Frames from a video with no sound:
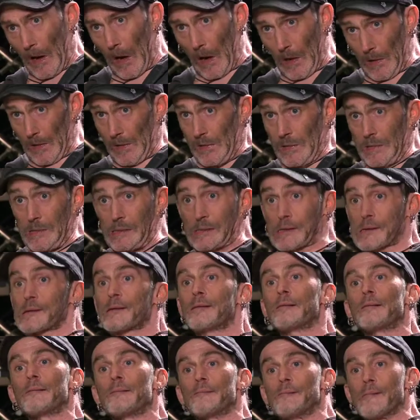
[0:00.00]
going
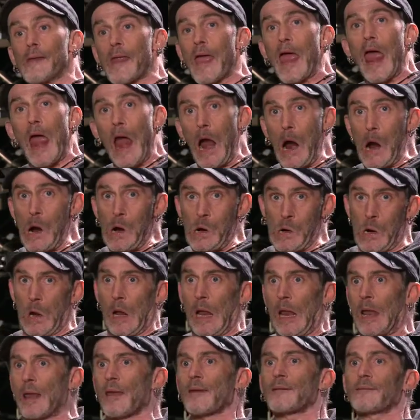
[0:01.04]
to
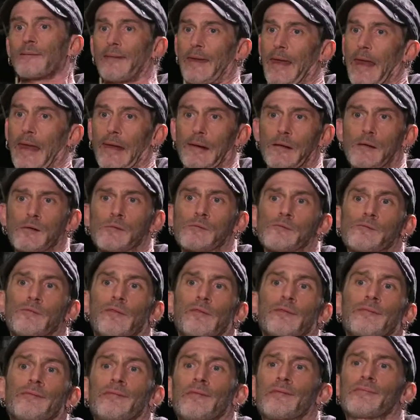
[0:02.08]
now tackle
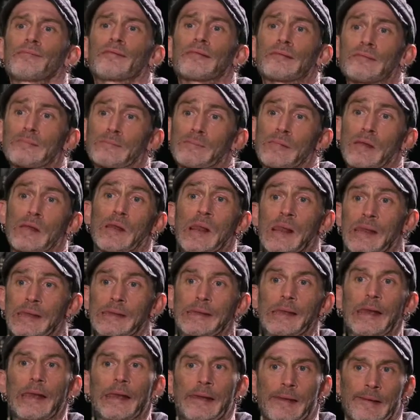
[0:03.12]
the
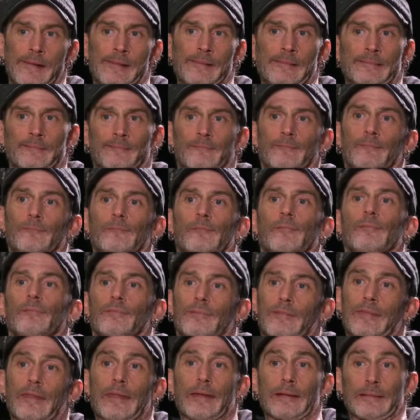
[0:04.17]
disability
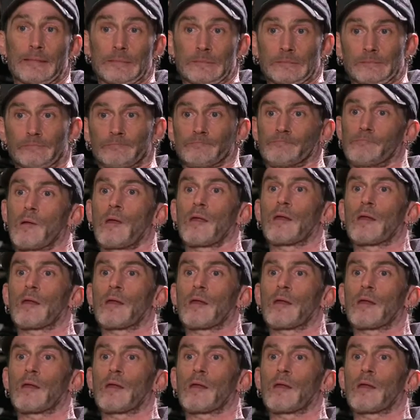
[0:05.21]
thing?